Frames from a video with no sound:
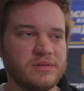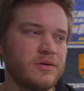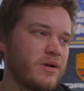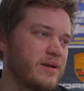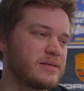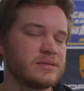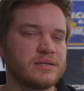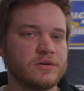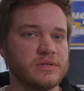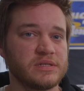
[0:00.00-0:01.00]
and they're not
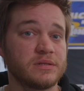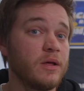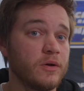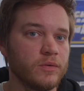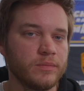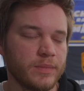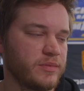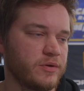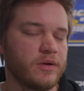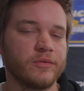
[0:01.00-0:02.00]
necessarily slow.
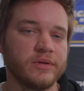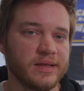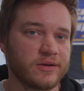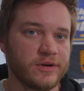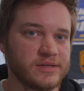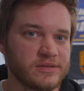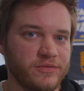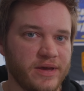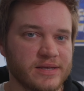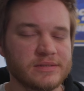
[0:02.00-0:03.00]
They're not really that crazy
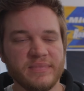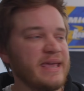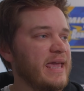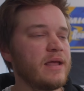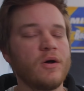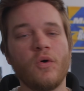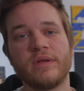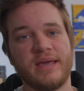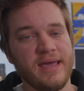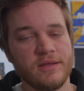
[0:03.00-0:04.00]
fast. They can't hold
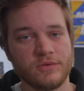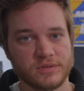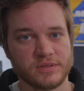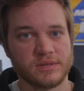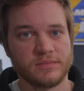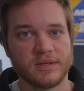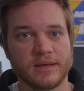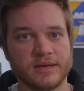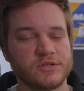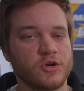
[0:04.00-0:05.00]
a candle to something
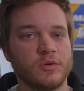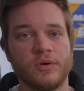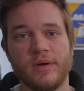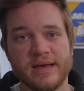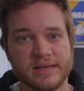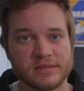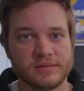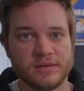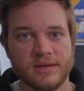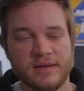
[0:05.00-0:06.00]
like a Turbo
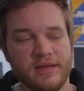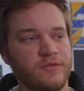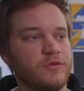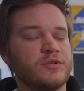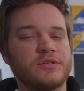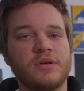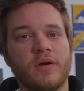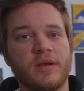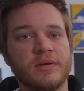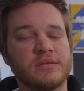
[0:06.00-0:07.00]
S. If you're just
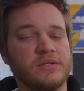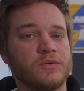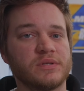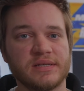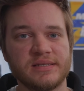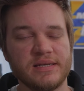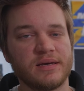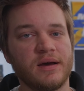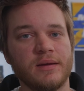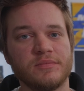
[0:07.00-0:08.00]
talking about 0 to 60
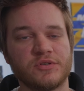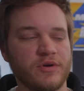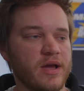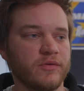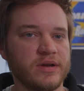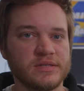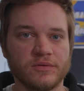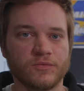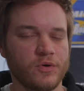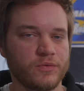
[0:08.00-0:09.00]
times, drag
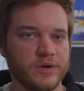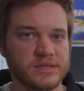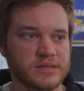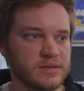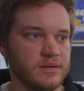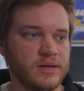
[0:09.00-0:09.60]
racing, roll racing,